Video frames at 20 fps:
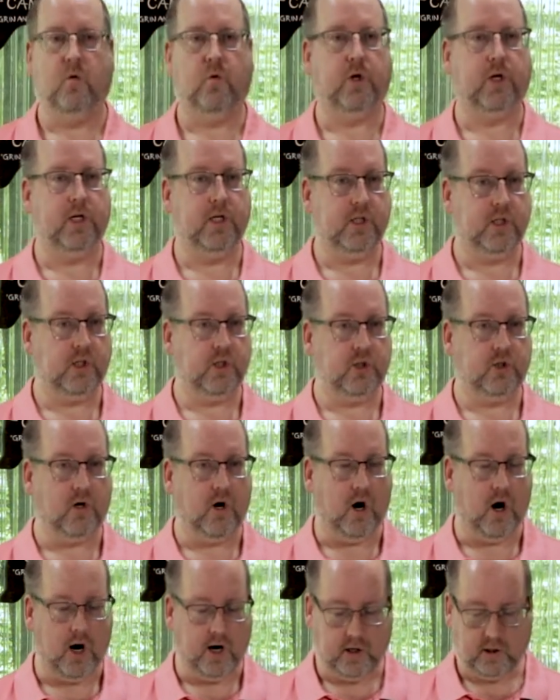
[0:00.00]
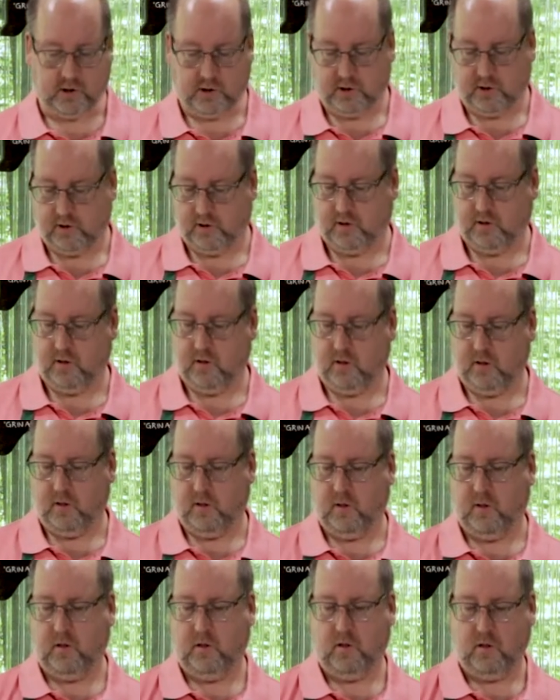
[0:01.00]
We're going to start.
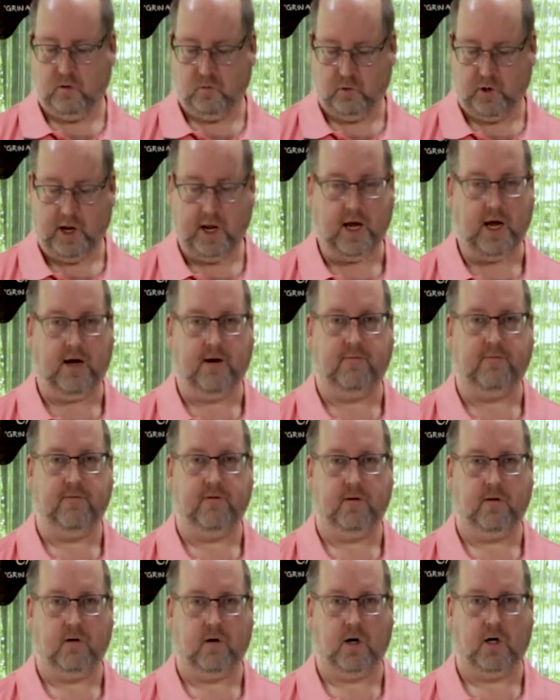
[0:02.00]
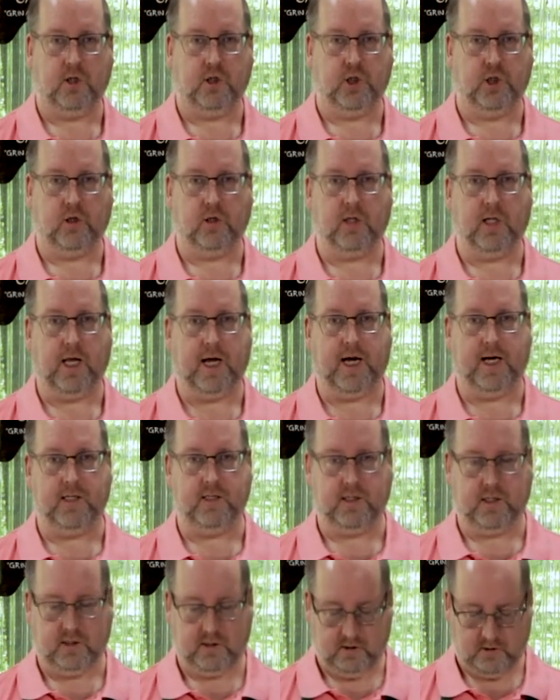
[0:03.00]
We have our chilled
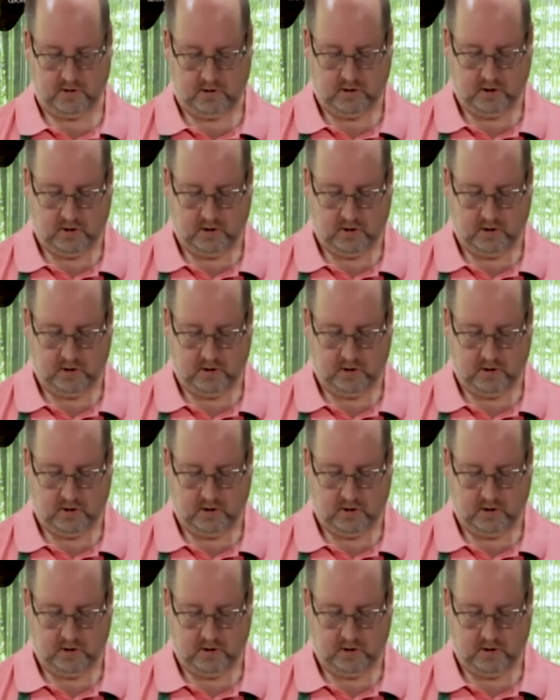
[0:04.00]
glass